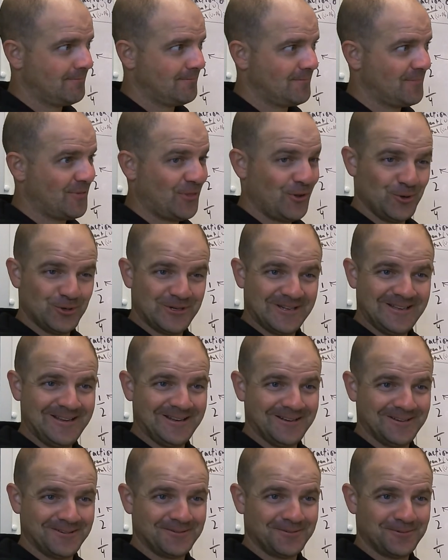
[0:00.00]
13,
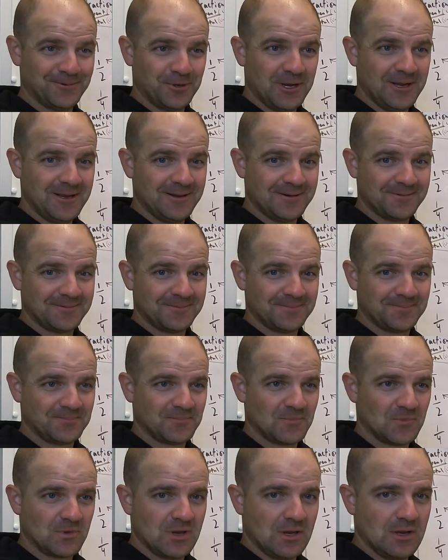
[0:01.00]
right?
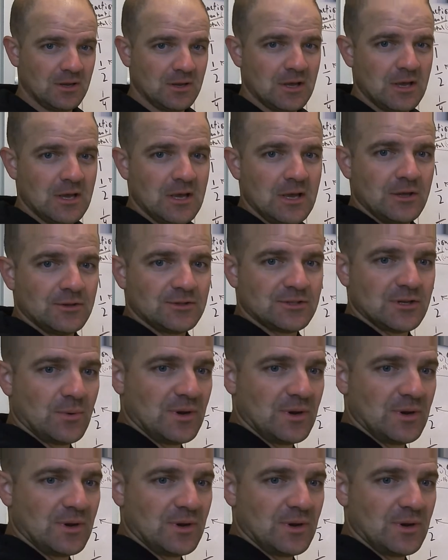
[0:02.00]
Okay, so we'd